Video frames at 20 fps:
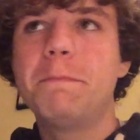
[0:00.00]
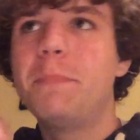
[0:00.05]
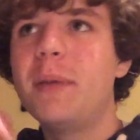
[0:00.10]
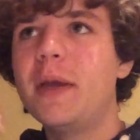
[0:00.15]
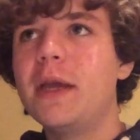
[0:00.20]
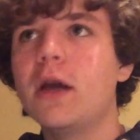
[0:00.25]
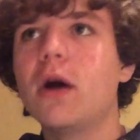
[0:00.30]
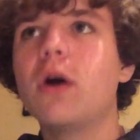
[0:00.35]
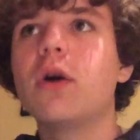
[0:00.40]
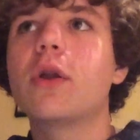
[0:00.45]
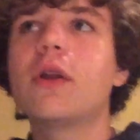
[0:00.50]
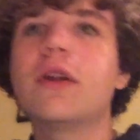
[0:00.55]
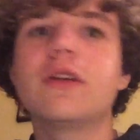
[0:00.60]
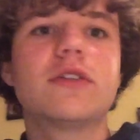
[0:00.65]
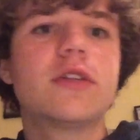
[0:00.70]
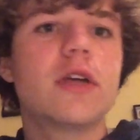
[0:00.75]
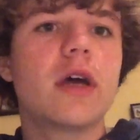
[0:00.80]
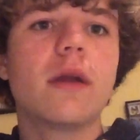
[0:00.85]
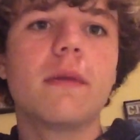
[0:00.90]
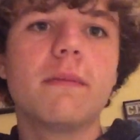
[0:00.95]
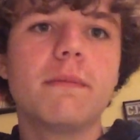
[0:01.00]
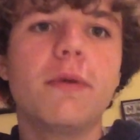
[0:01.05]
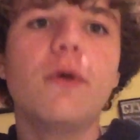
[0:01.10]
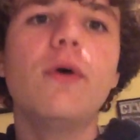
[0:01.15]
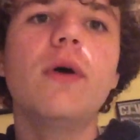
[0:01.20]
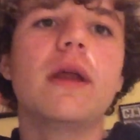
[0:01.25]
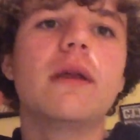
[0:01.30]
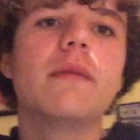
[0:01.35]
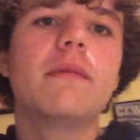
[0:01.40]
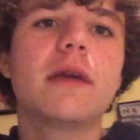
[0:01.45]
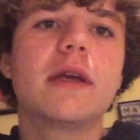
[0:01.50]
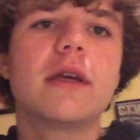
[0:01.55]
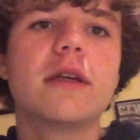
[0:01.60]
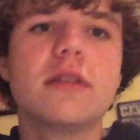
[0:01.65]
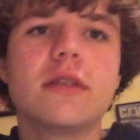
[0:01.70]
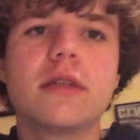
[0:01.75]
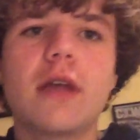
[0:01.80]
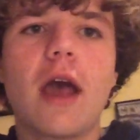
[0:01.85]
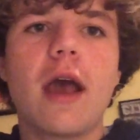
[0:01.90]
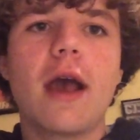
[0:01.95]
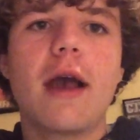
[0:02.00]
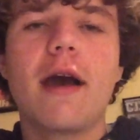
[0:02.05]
beyond a certain point, because